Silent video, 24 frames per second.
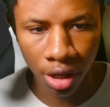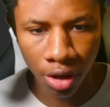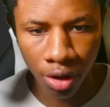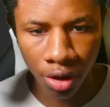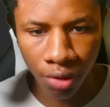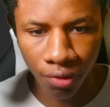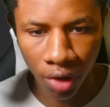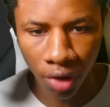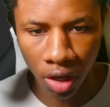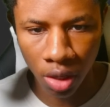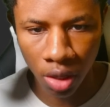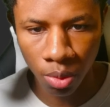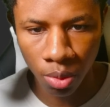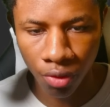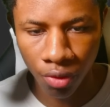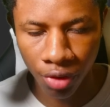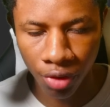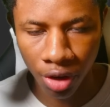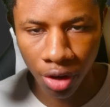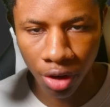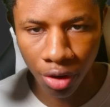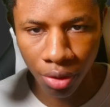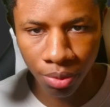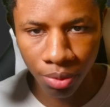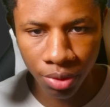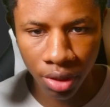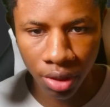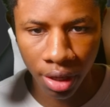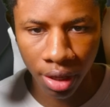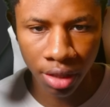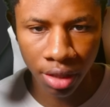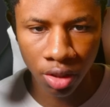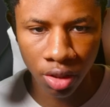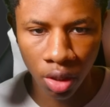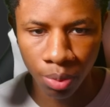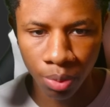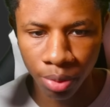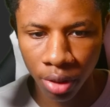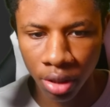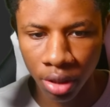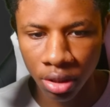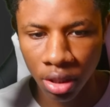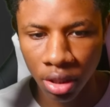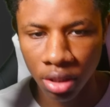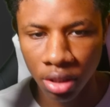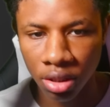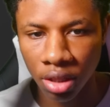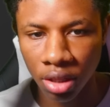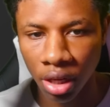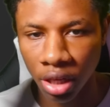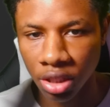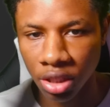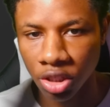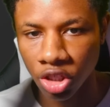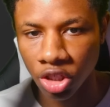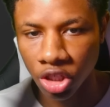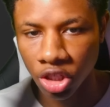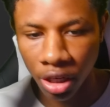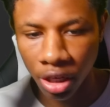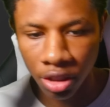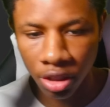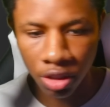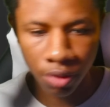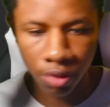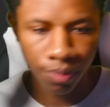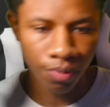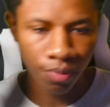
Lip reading: if I come over here to SSR Plus selection chest,